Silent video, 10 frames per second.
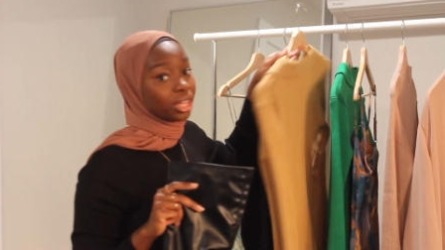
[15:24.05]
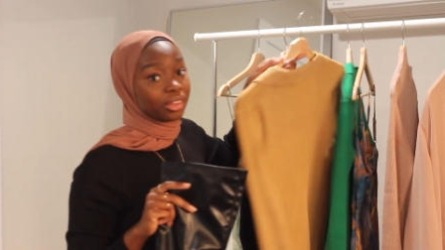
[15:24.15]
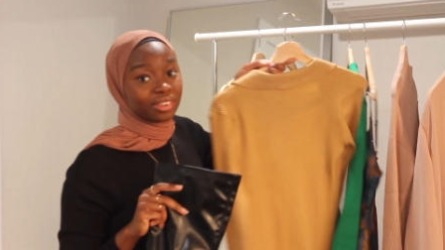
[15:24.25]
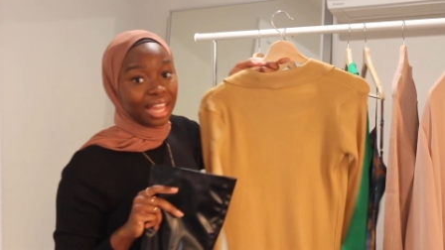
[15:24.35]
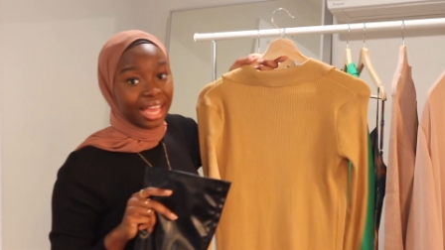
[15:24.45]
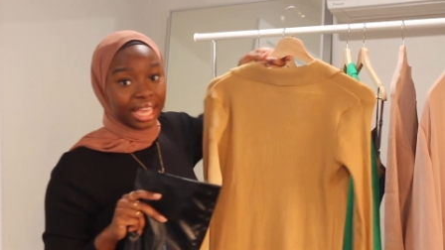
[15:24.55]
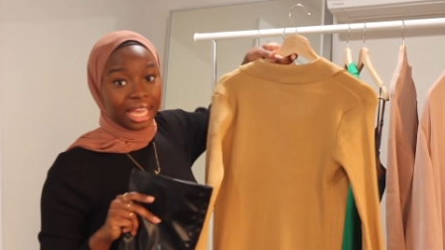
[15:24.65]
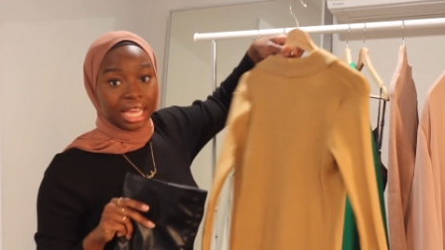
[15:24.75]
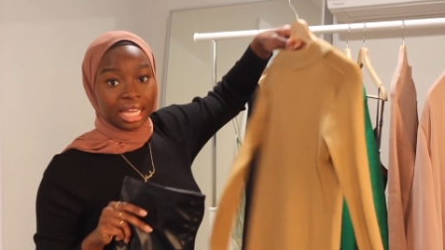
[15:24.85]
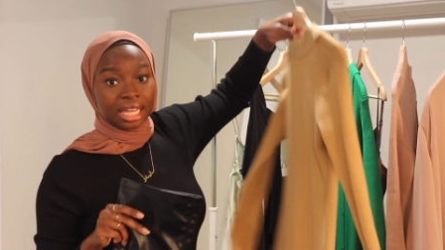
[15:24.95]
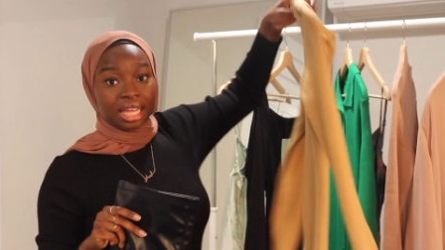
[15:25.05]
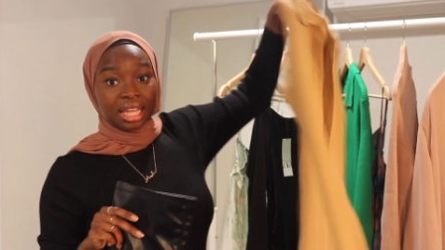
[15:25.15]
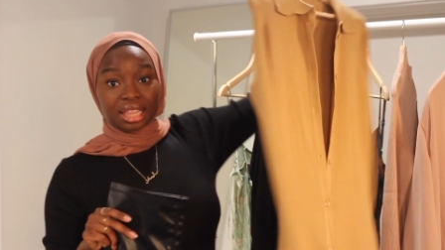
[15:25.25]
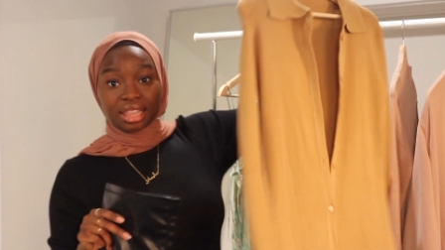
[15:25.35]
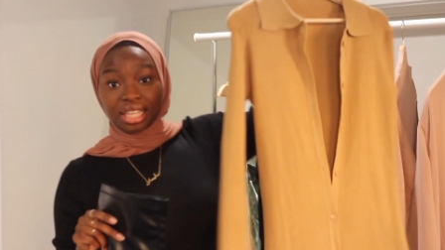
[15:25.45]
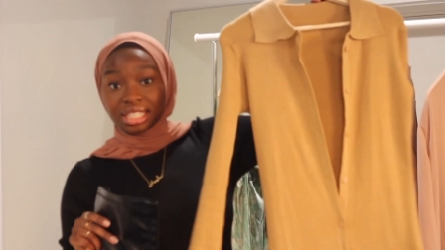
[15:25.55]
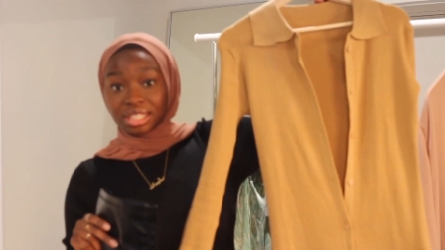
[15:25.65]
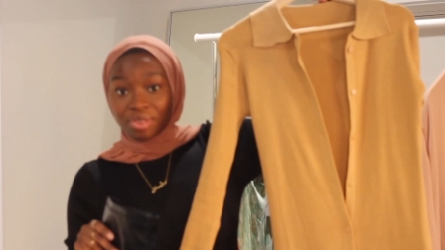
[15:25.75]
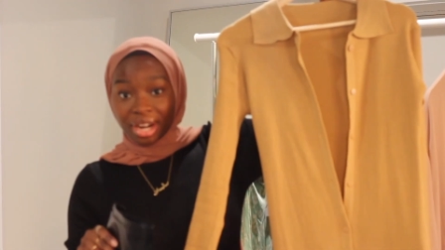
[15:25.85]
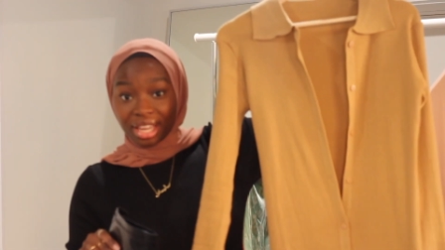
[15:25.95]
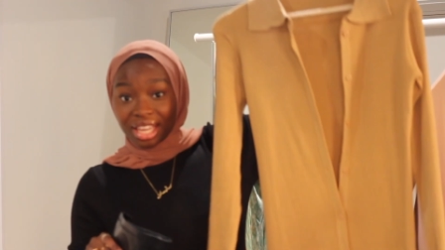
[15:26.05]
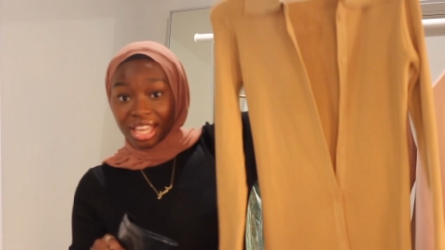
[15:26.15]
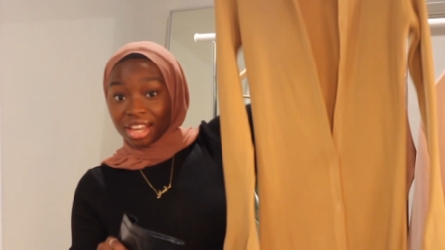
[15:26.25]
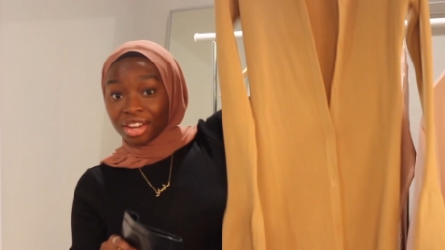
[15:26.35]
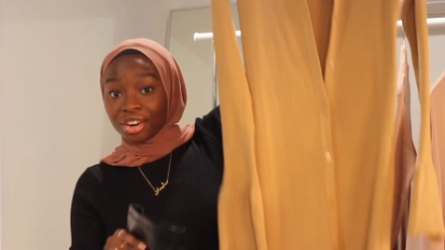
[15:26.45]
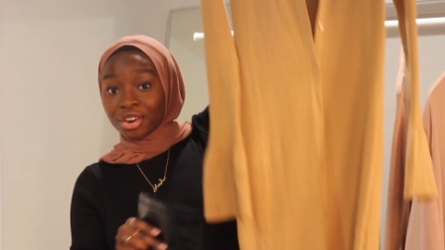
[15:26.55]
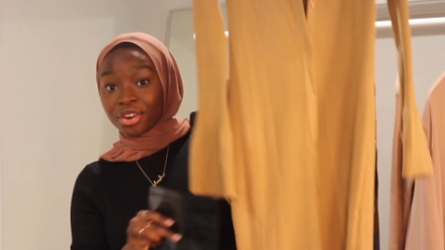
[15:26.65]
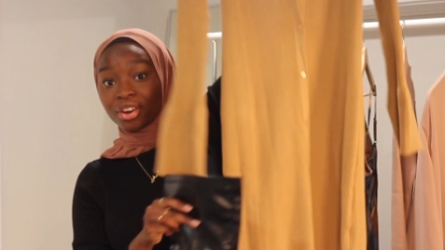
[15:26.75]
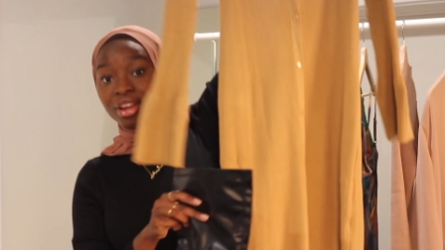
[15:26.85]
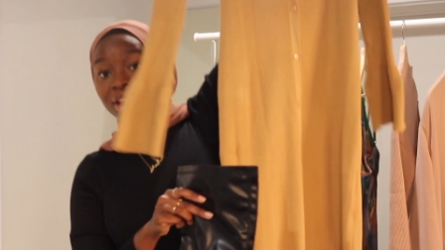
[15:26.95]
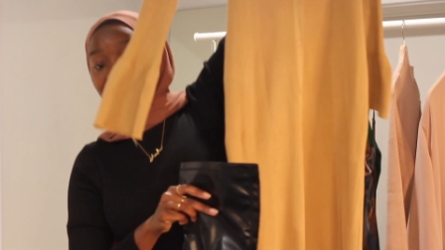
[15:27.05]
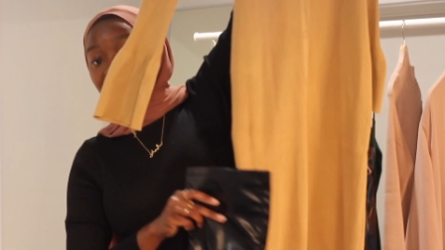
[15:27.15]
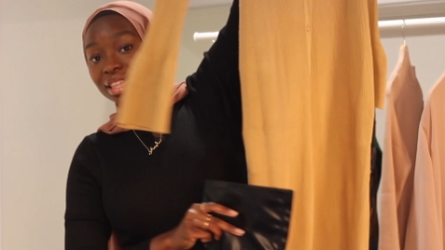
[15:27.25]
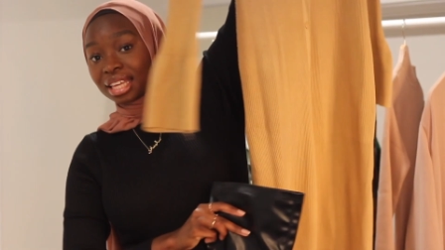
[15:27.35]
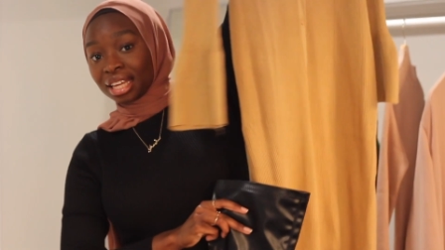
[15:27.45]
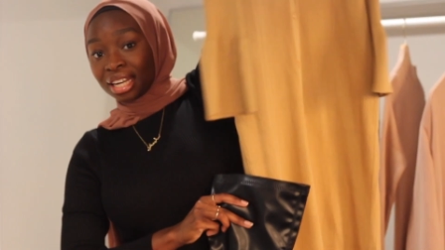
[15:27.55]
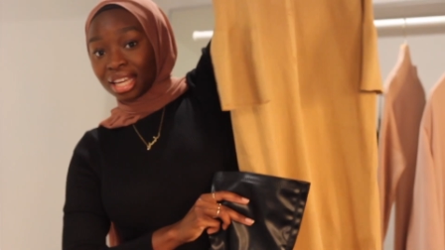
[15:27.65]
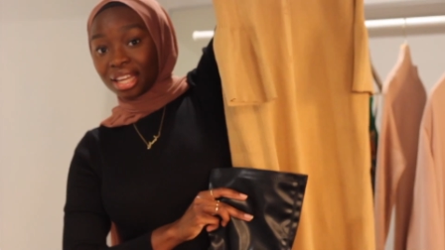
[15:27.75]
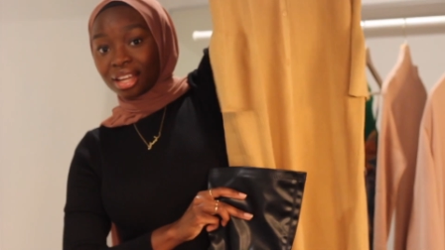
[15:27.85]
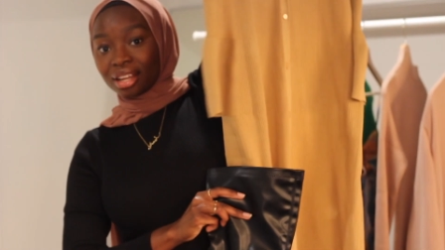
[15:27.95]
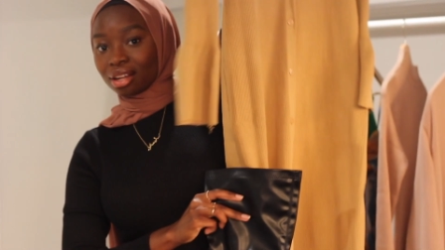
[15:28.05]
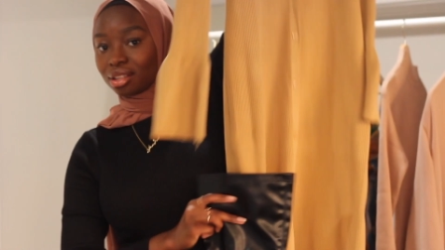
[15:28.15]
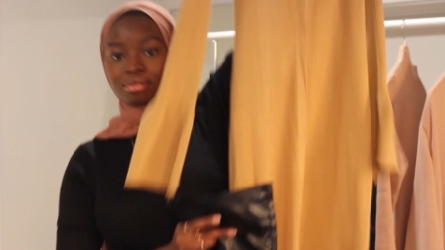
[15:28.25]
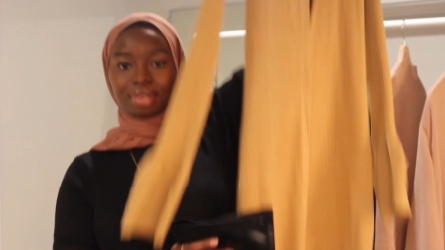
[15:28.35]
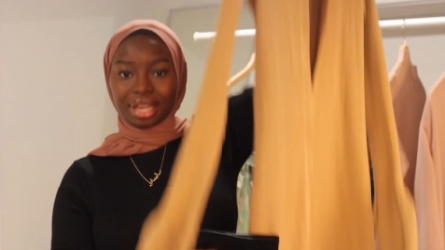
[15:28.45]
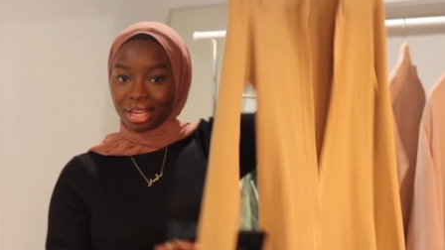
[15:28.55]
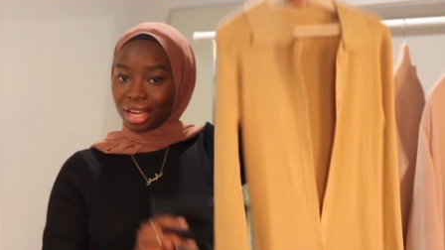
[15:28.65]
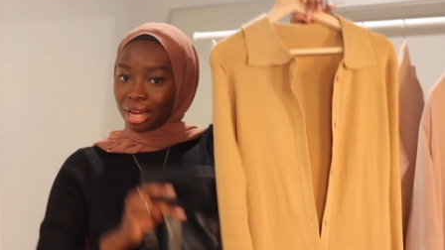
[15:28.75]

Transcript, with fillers: with like this right here and then like